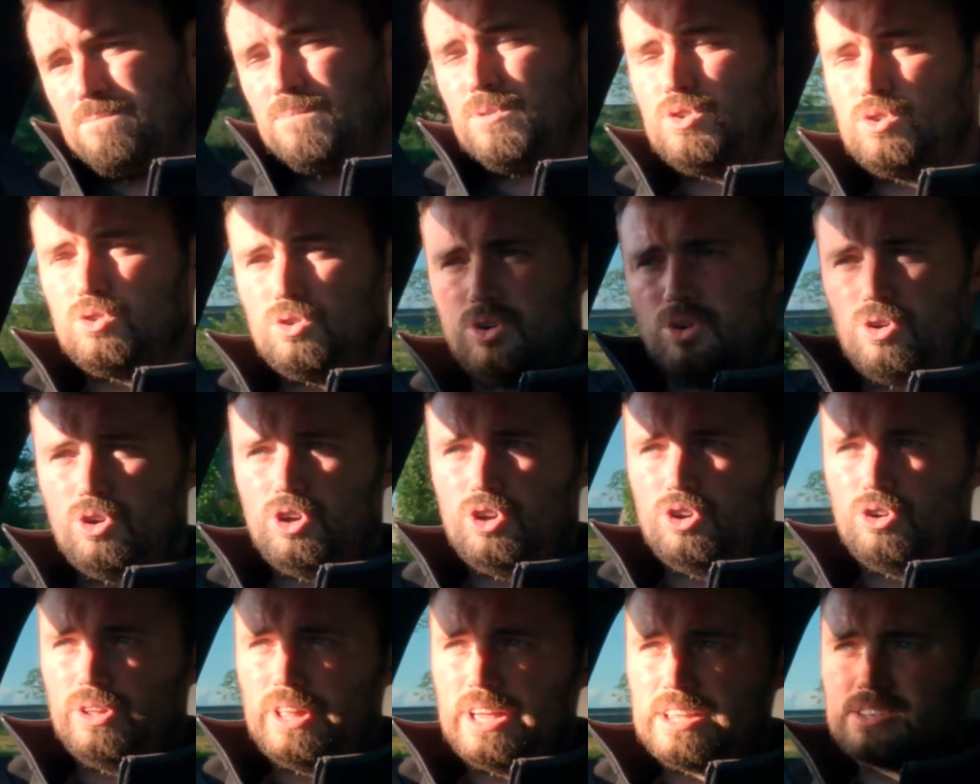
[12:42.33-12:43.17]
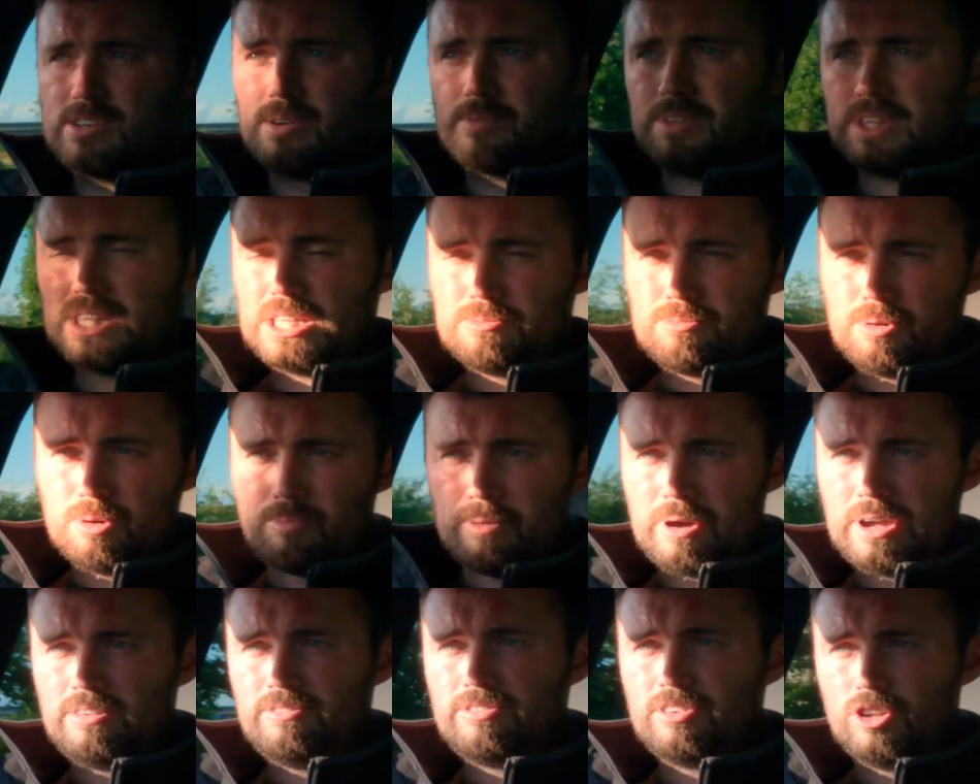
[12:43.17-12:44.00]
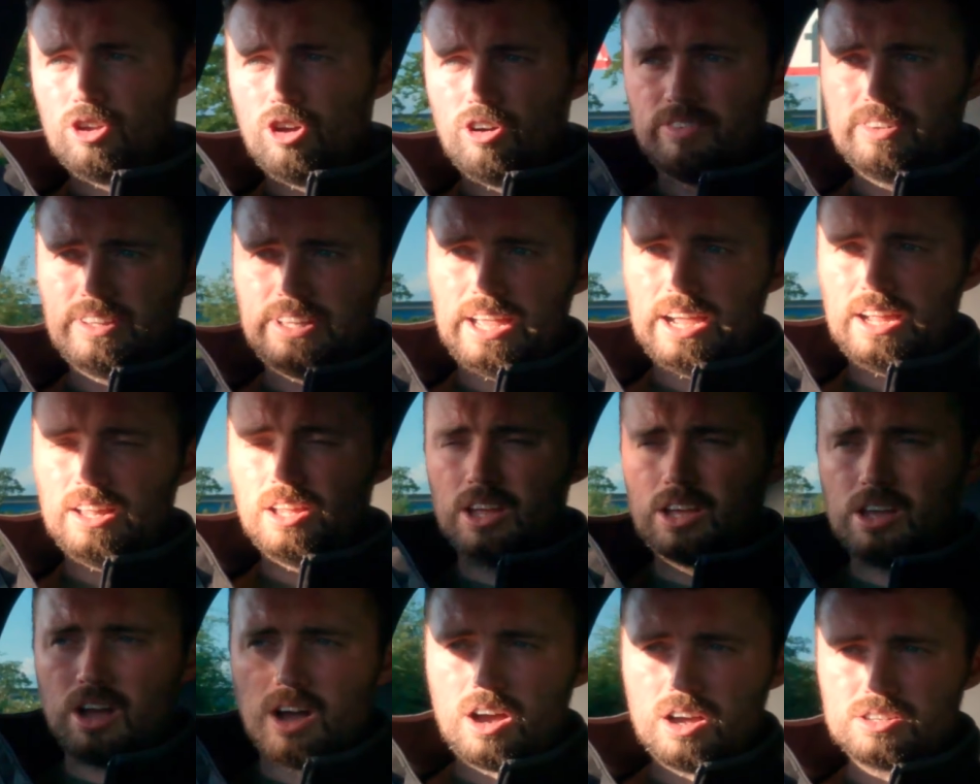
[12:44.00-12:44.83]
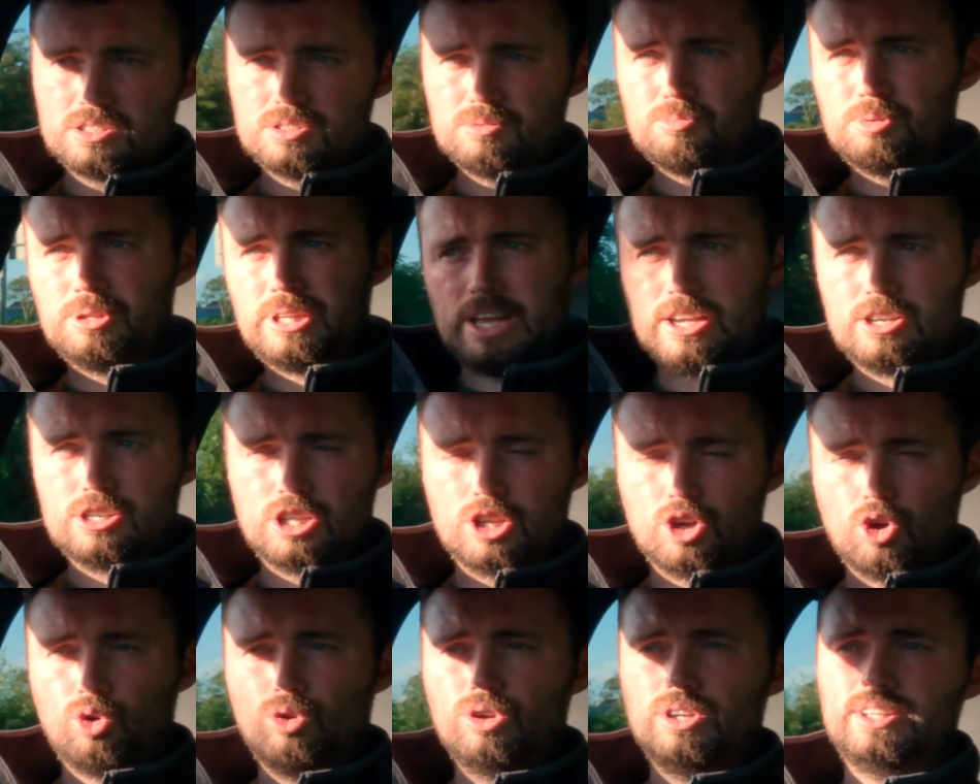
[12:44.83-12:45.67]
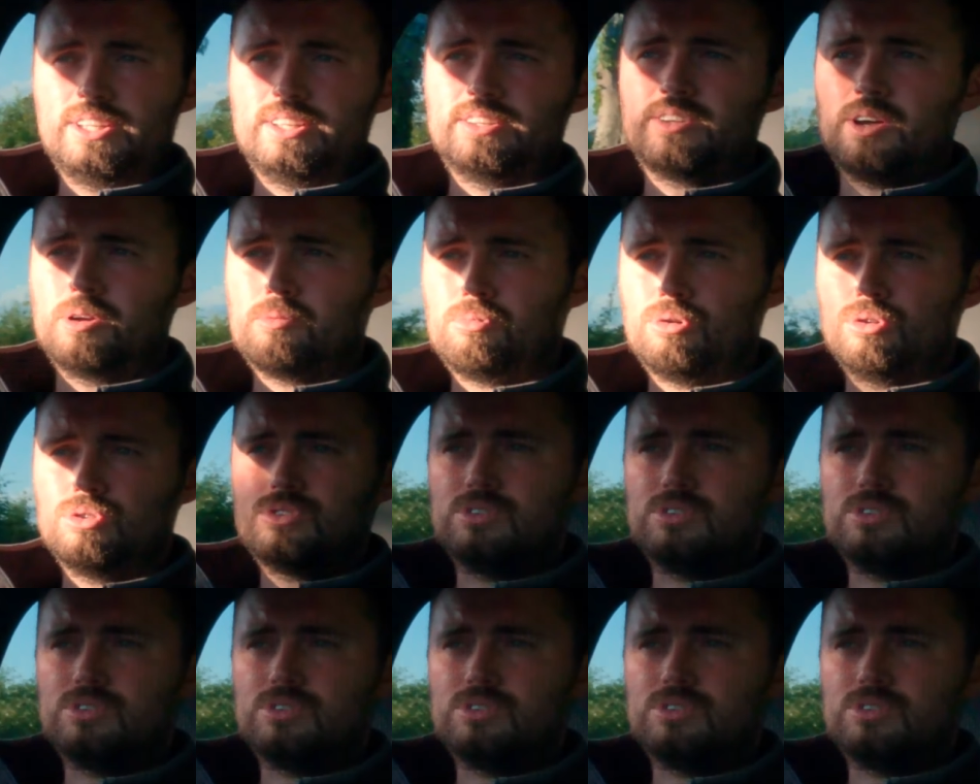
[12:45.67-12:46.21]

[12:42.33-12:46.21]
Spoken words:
So, you know, that's something to be mindful of in the early cars and potentially only the turbos.